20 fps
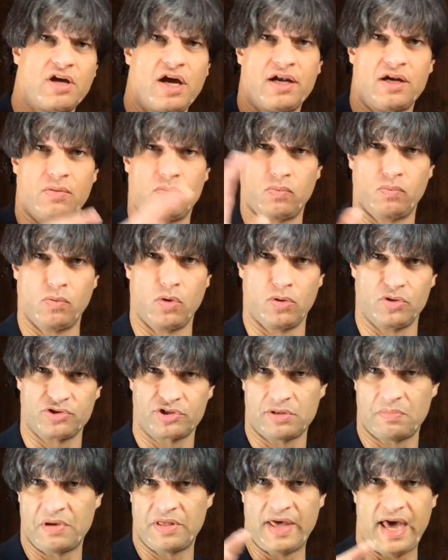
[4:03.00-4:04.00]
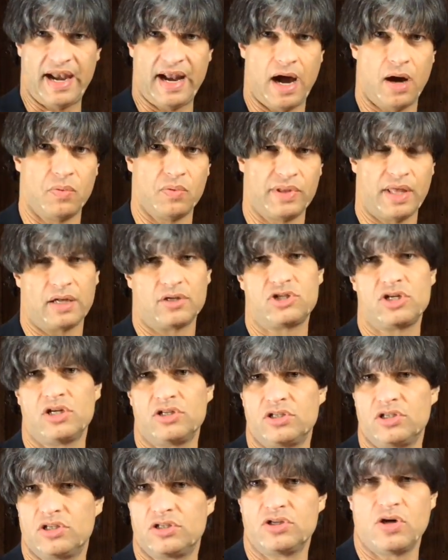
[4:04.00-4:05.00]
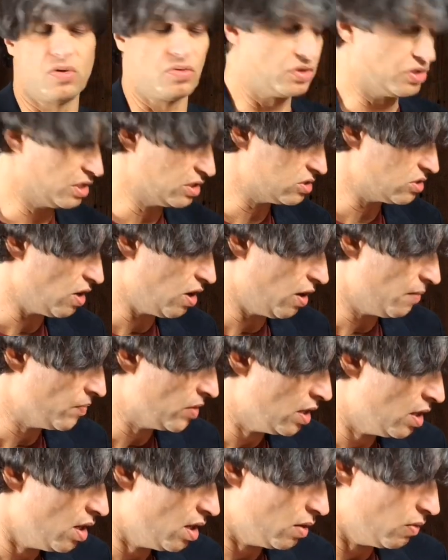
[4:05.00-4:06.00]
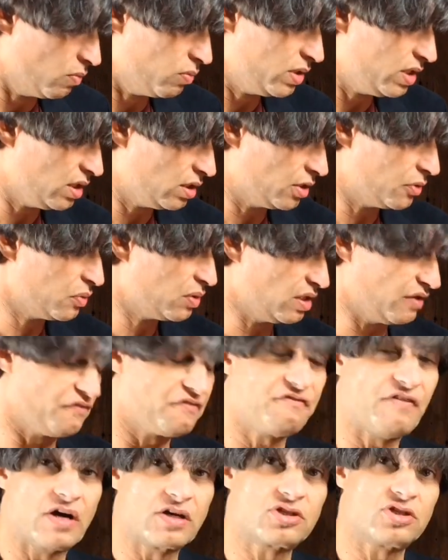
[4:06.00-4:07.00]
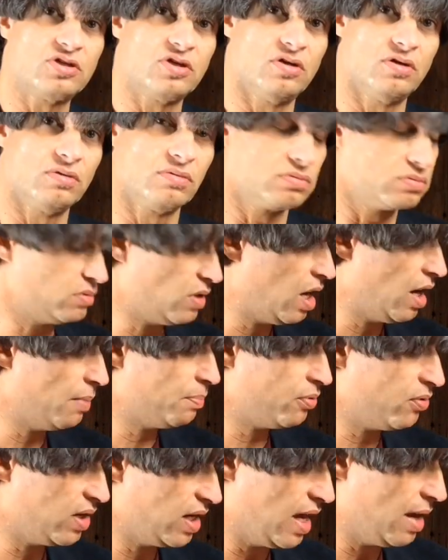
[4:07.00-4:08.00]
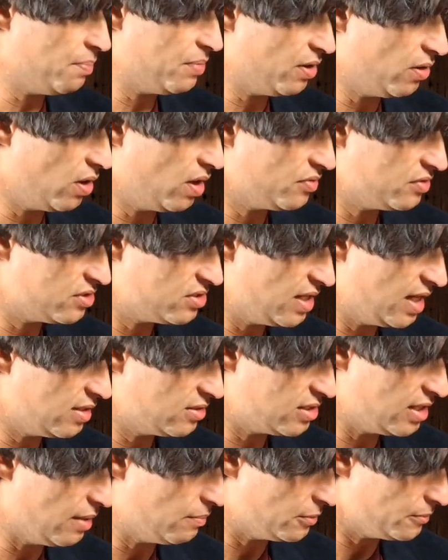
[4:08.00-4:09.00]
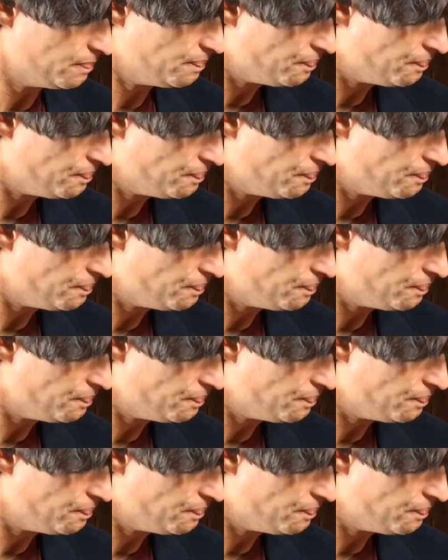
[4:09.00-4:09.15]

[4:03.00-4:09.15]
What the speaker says: kind of roll some of that out without changing the tone of the guitar. Really, really functional preamp here on the SansAmp.